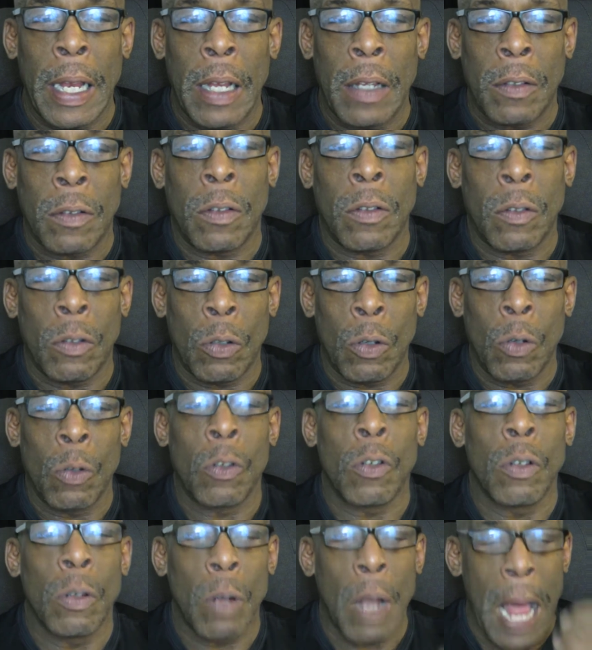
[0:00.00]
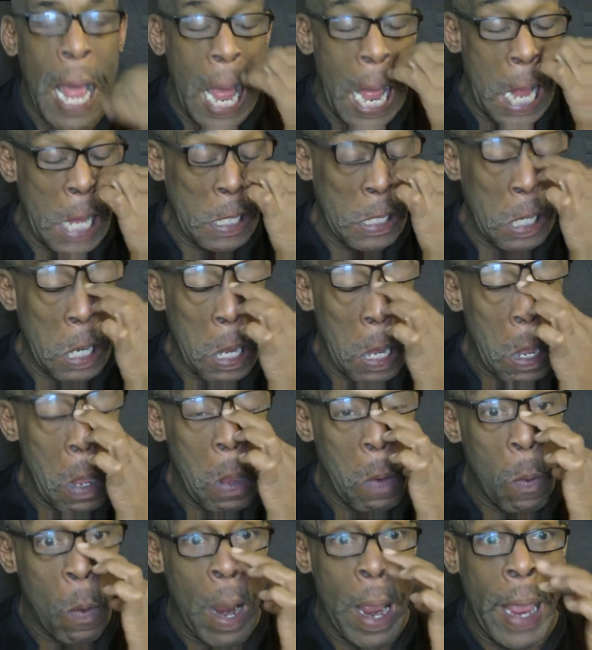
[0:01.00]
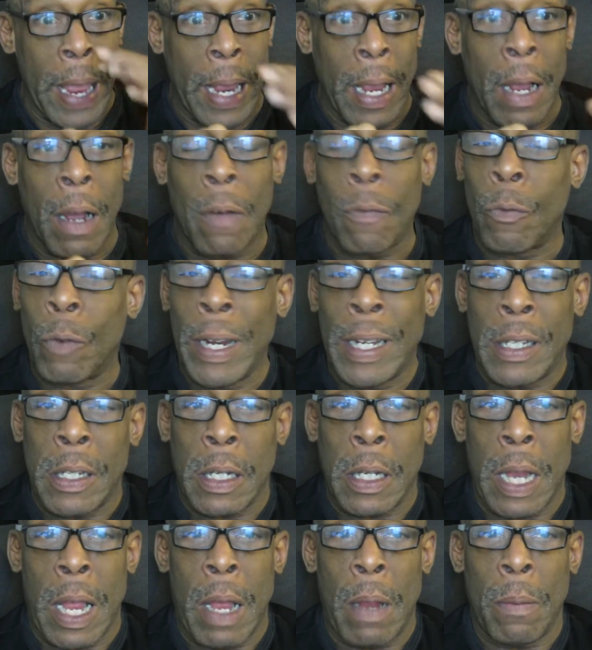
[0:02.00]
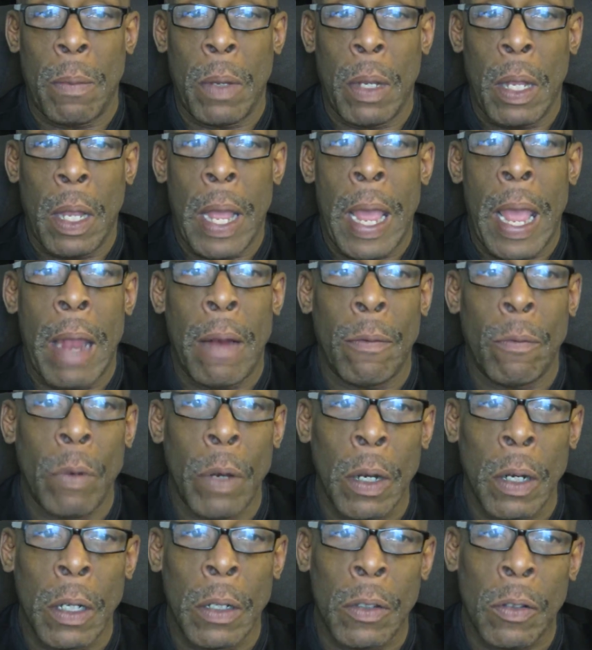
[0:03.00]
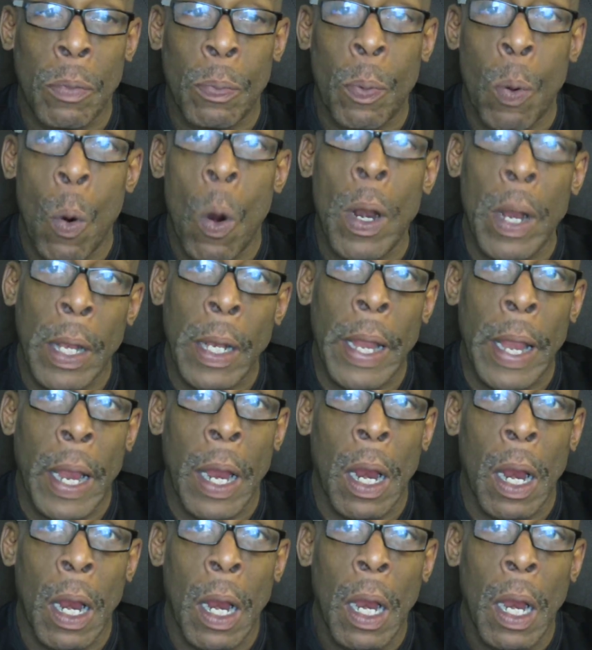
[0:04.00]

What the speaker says: institutionalized way of reaching them and really supporting them